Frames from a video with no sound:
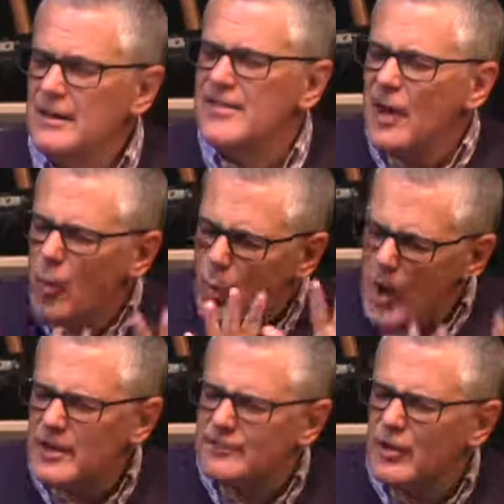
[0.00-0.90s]
that
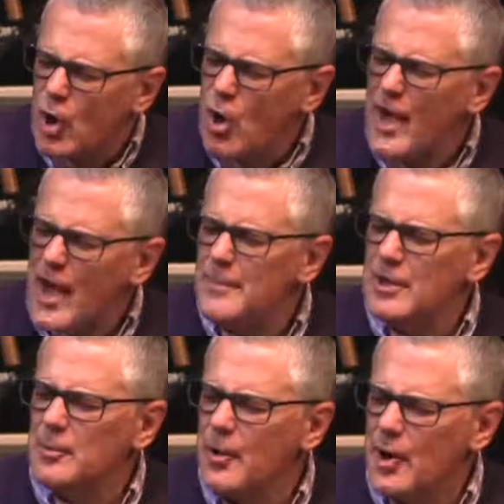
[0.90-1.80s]
one of the
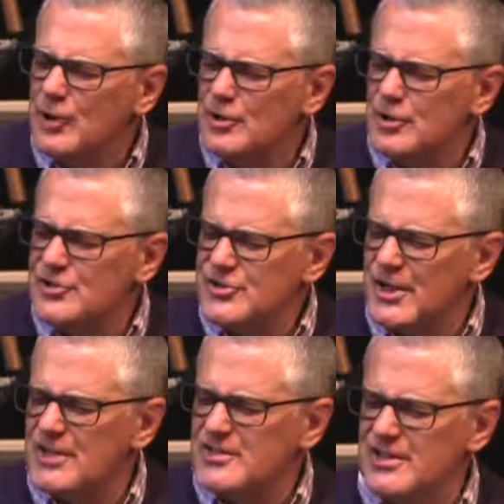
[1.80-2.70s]
cohabiting partners
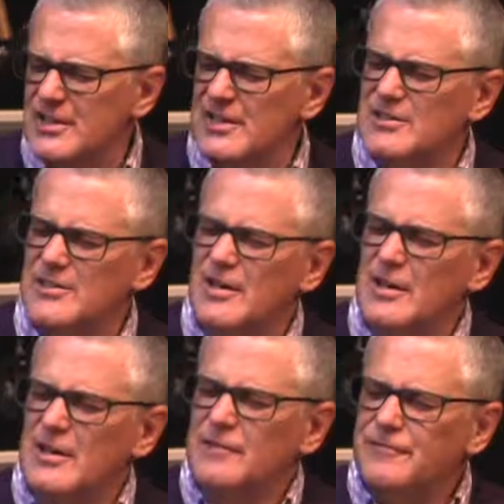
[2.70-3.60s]
thinks is
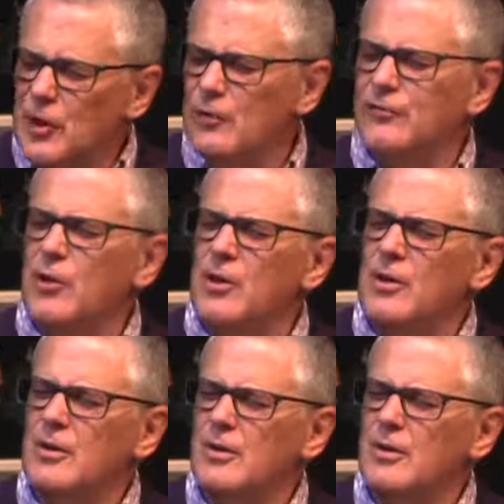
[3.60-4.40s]
fearful,